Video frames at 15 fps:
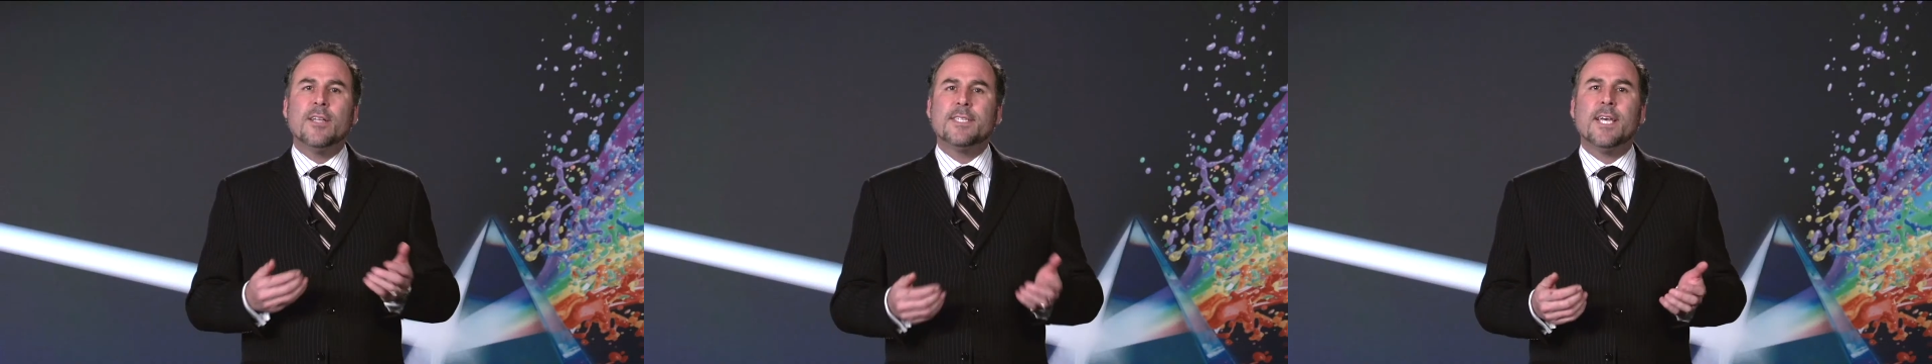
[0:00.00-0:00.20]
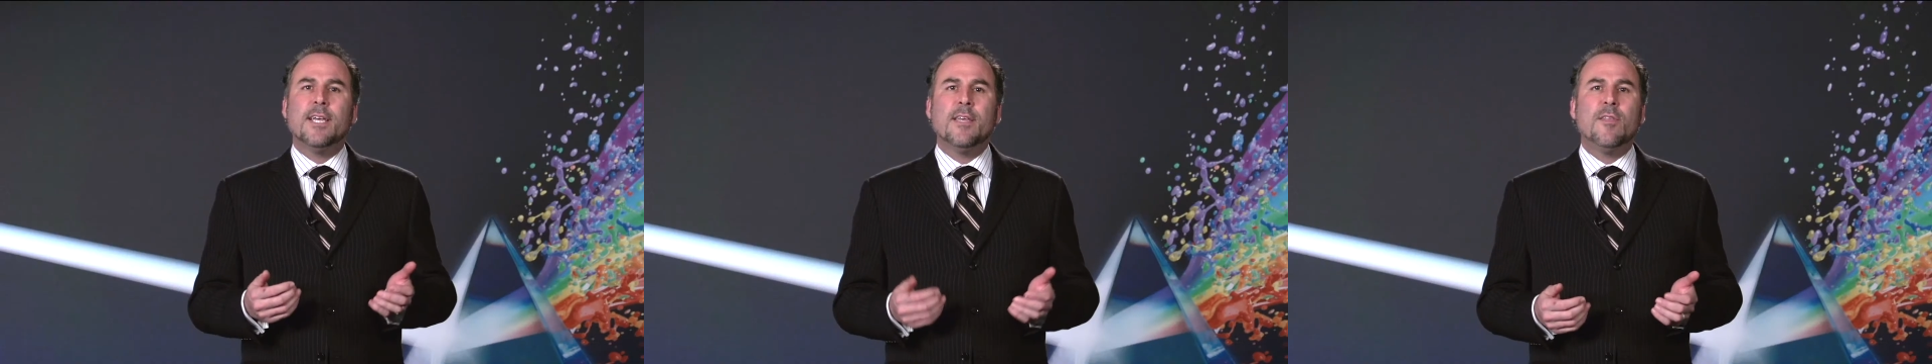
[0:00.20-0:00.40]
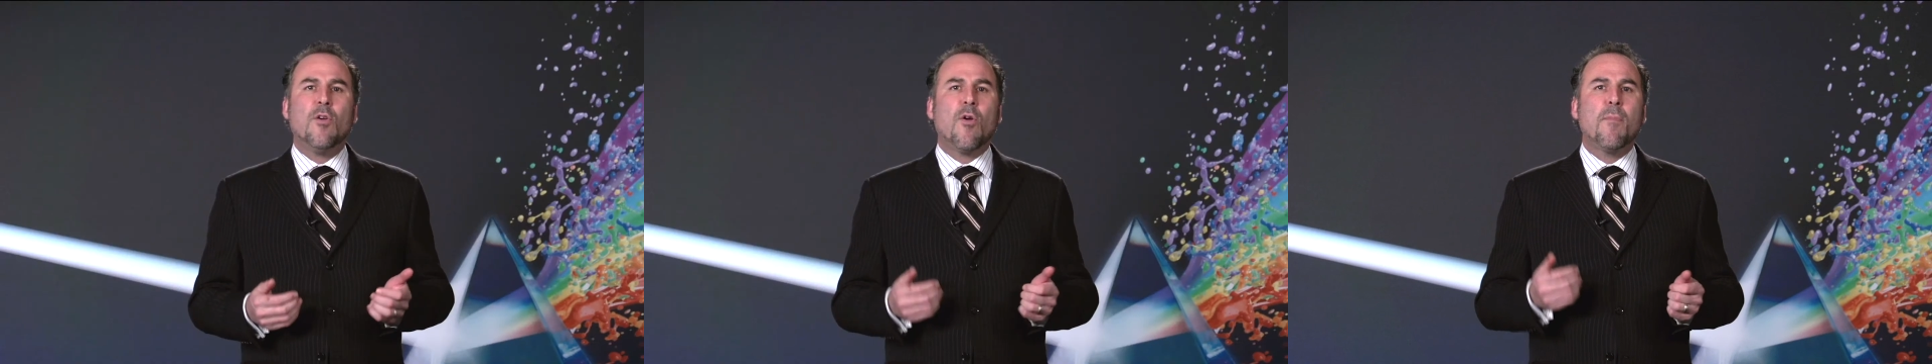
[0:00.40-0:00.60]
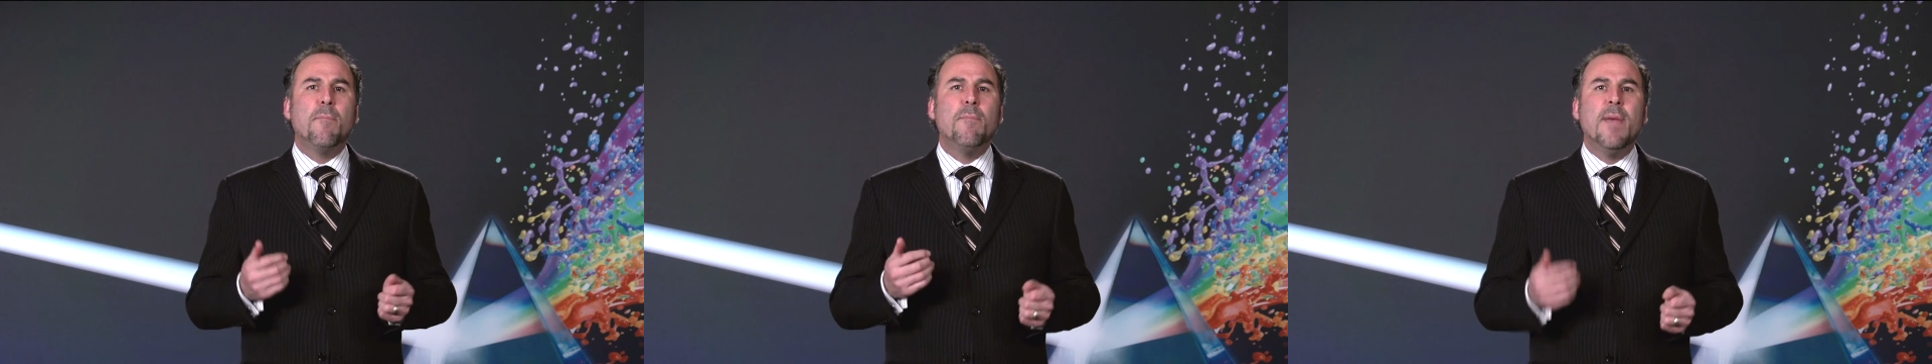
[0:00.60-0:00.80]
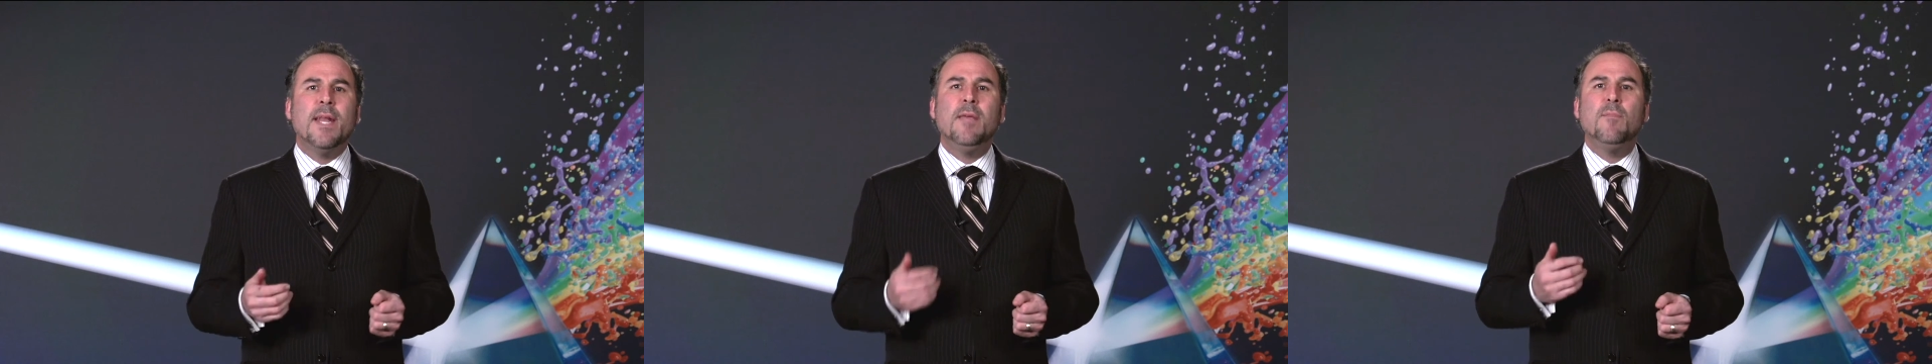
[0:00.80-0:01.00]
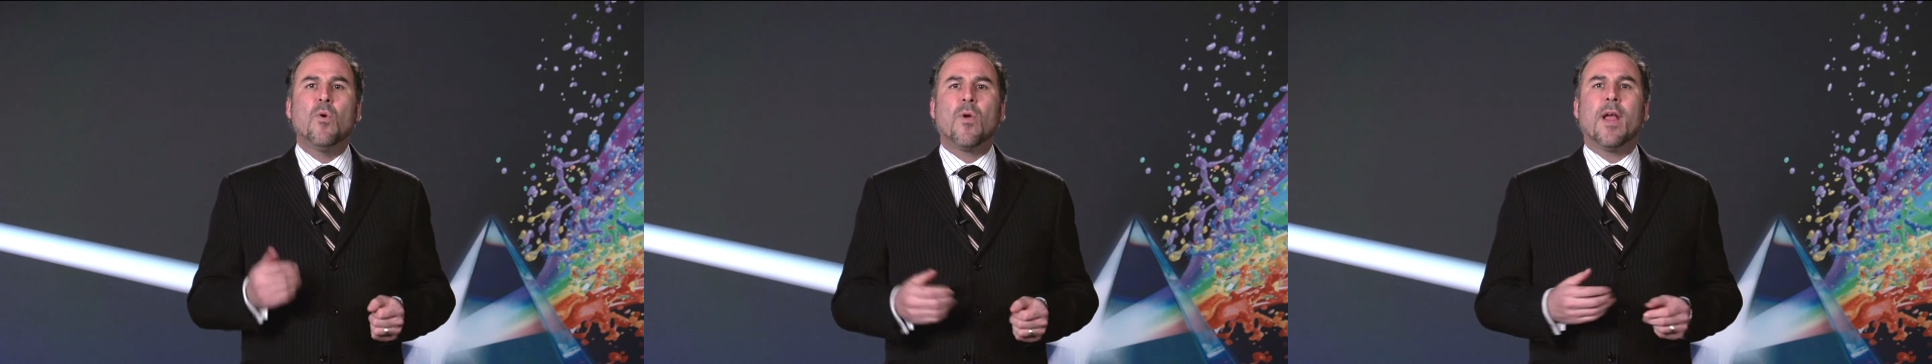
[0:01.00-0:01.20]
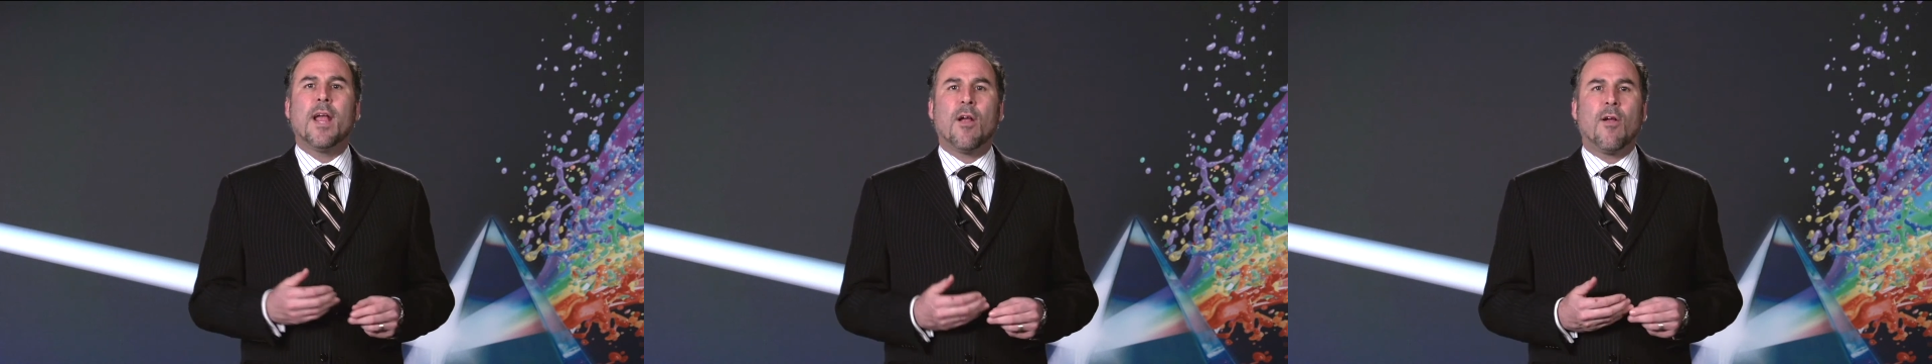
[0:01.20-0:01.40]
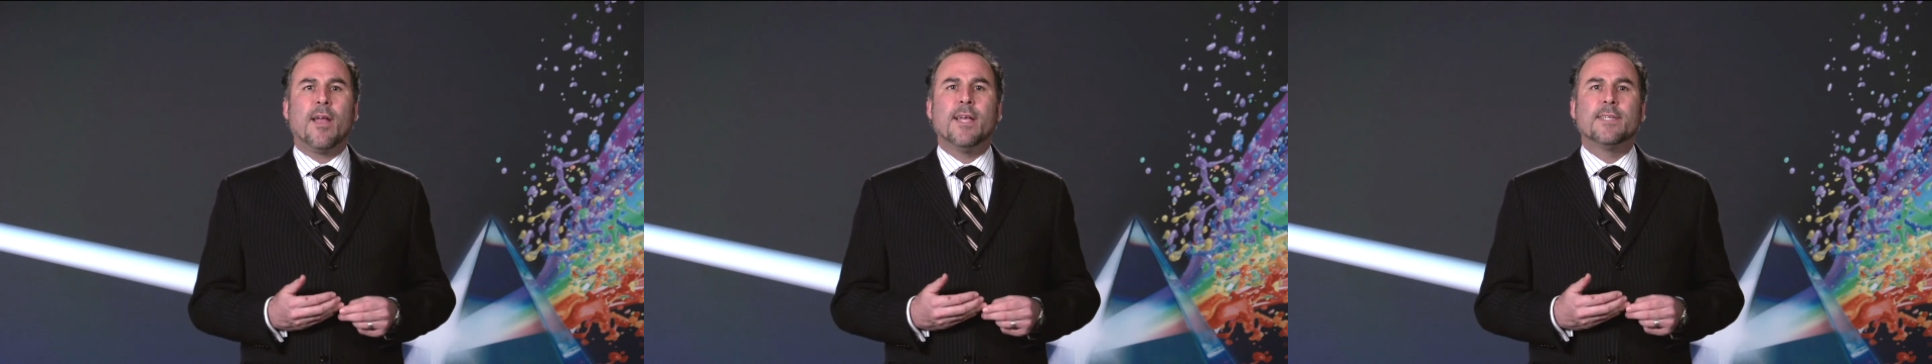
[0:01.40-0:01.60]
tell you, there are many more
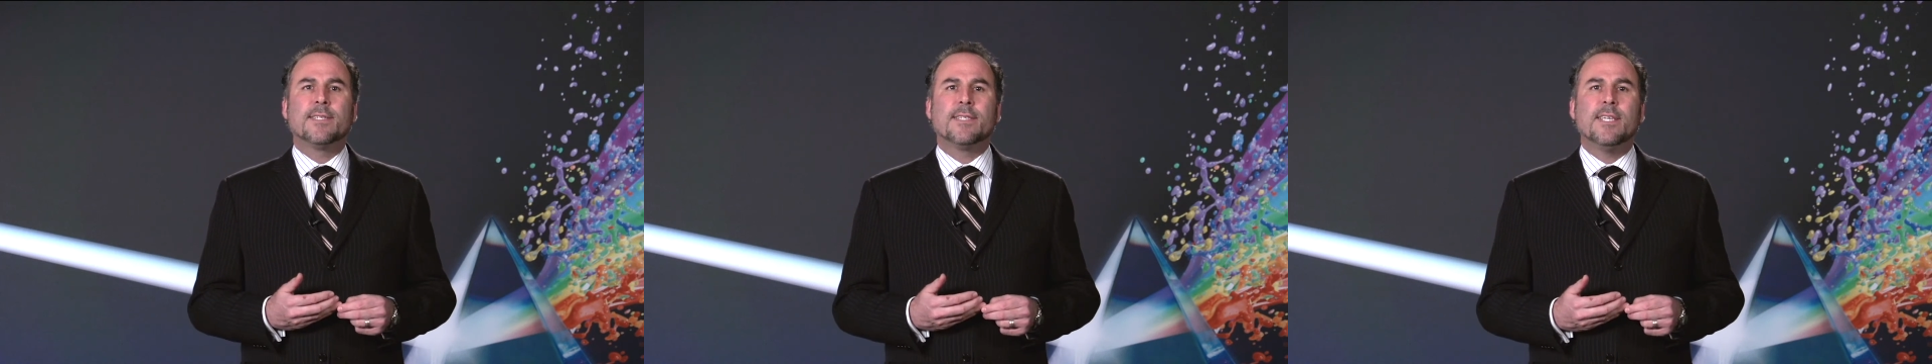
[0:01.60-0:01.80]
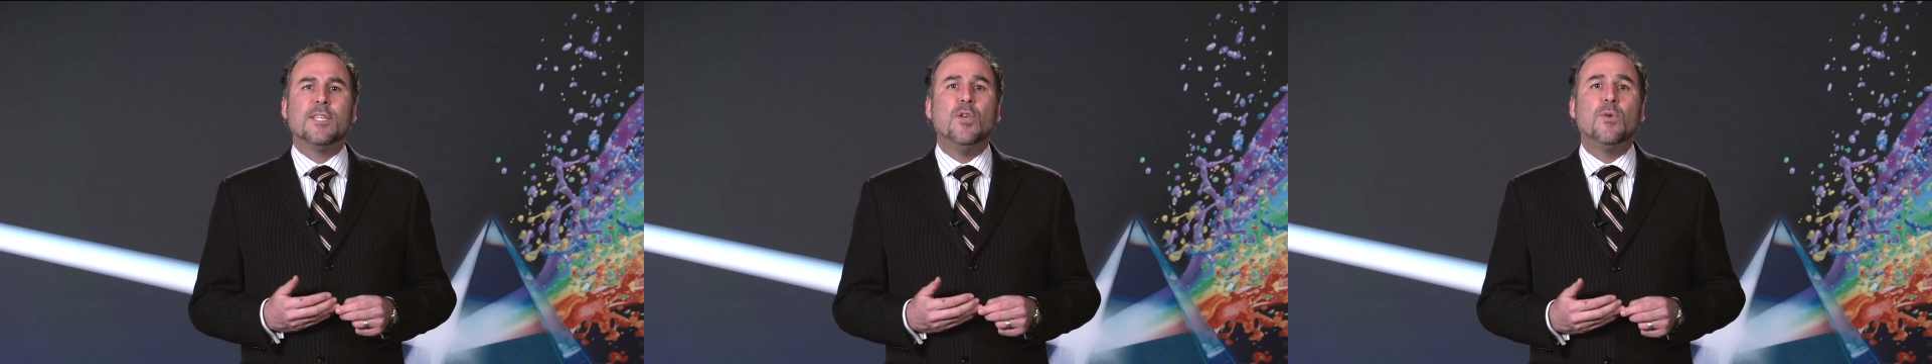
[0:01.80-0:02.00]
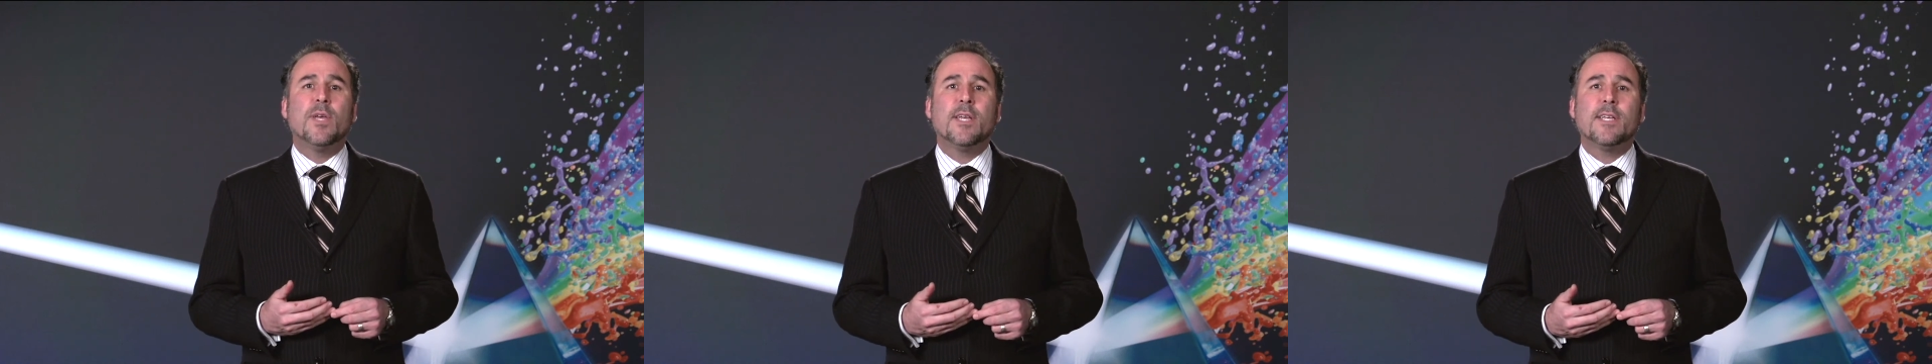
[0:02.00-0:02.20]
areas that you can